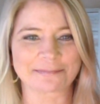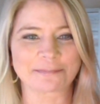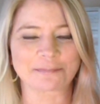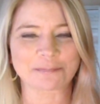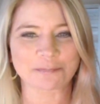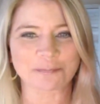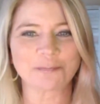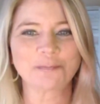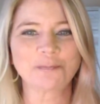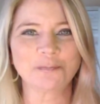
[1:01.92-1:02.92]

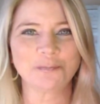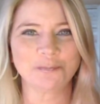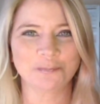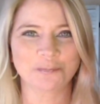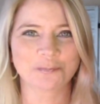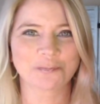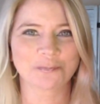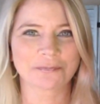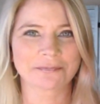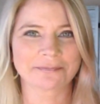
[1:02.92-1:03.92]

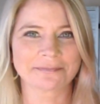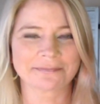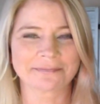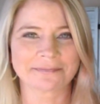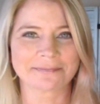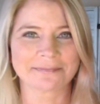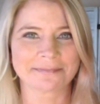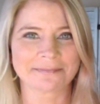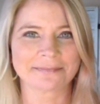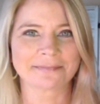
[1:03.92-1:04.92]

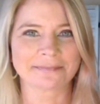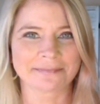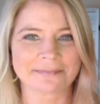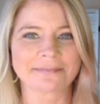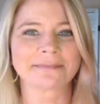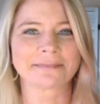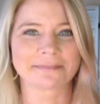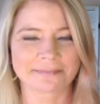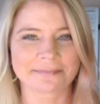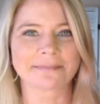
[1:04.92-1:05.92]

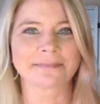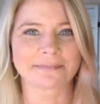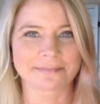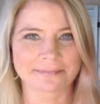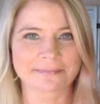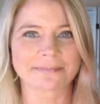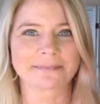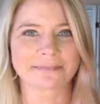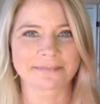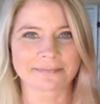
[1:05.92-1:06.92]

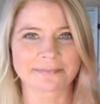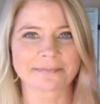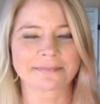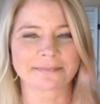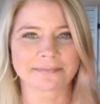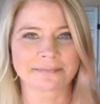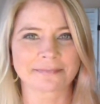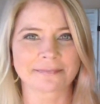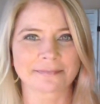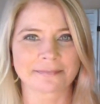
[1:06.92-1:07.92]

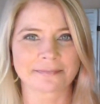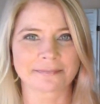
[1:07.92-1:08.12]
(not speaking)